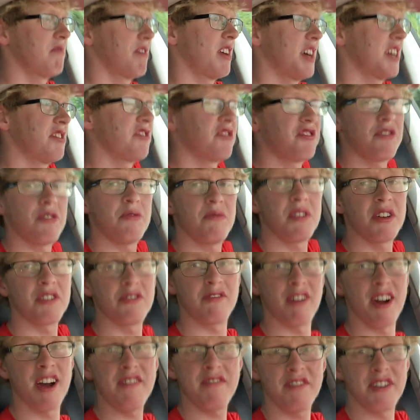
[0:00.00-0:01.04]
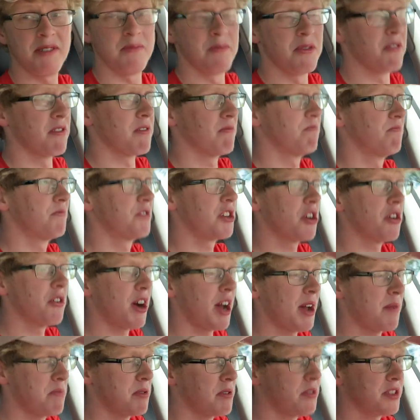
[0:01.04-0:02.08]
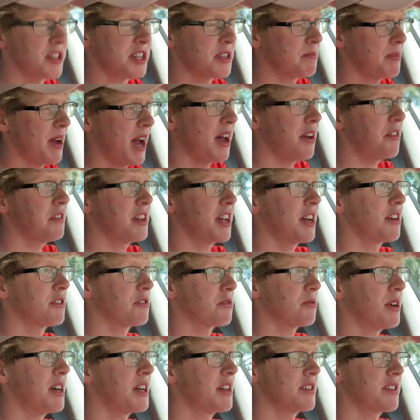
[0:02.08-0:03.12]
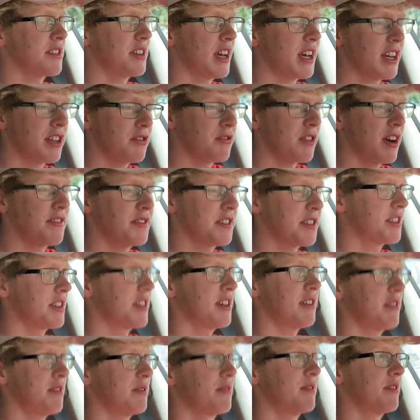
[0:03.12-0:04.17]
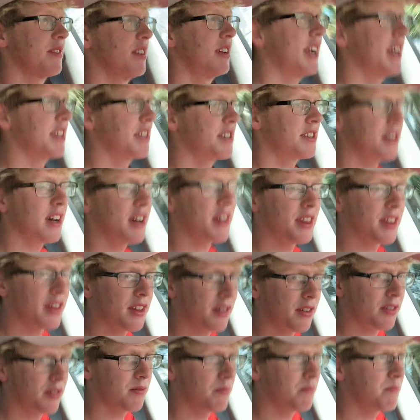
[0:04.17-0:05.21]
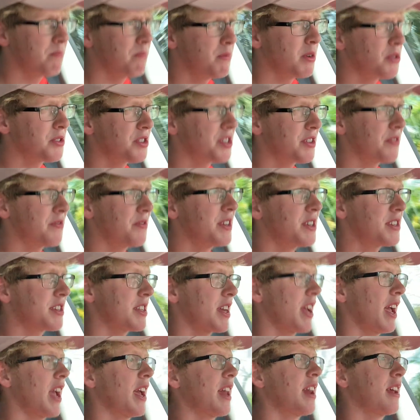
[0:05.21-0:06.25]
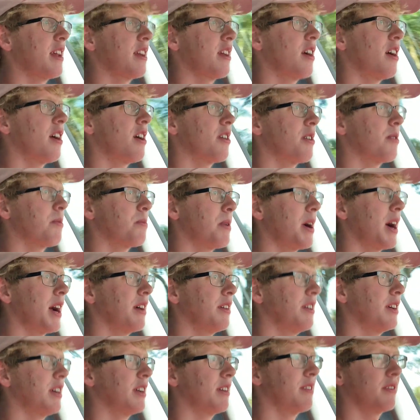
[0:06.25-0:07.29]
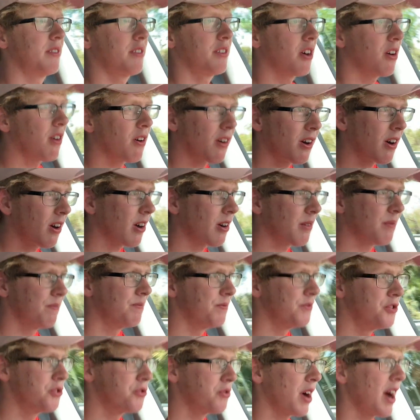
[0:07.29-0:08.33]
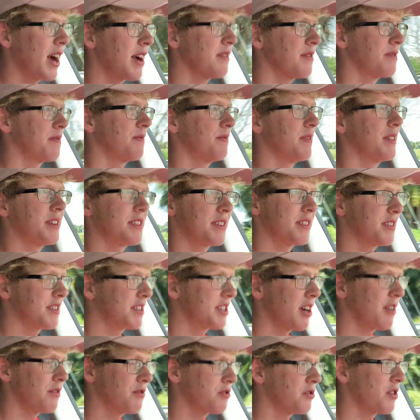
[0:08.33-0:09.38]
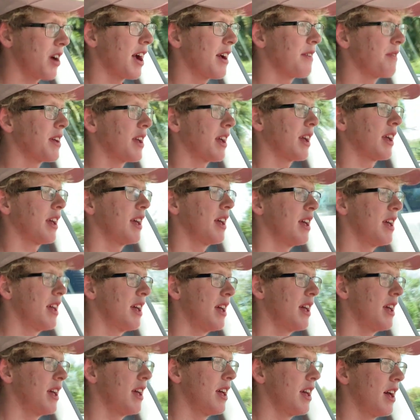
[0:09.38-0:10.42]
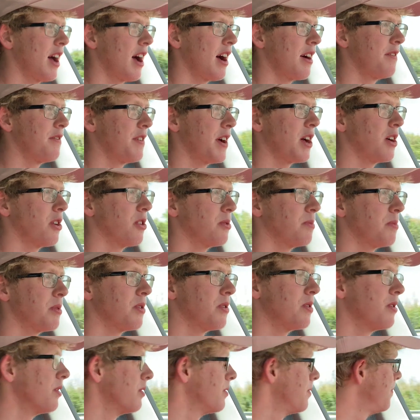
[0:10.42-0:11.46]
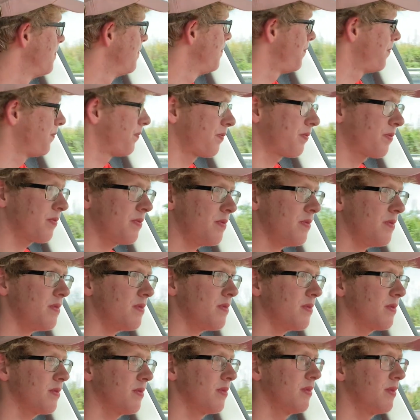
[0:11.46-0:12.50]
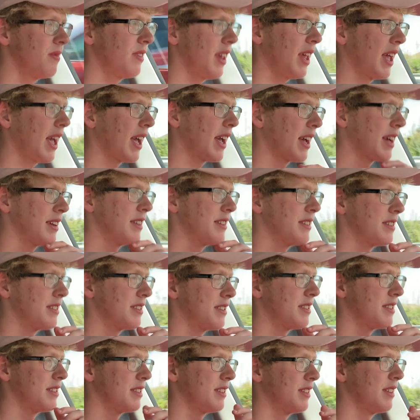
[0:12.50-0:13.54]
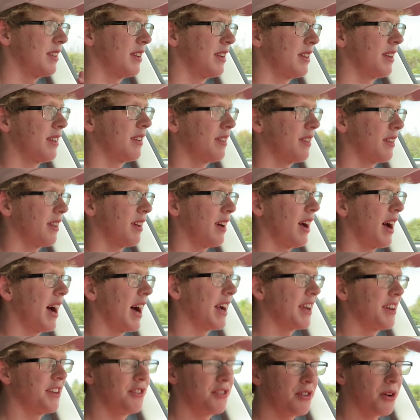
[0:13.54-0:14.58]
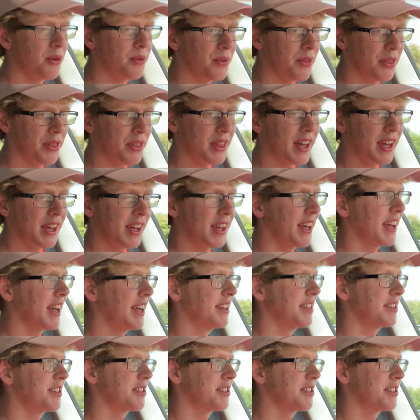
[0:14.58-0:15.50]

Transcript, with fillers: i just don't want to drive anymore so i pull this paddle down twice and it drives itself it's not the most sophisticated autopilot car drive self-driving available and I don't think it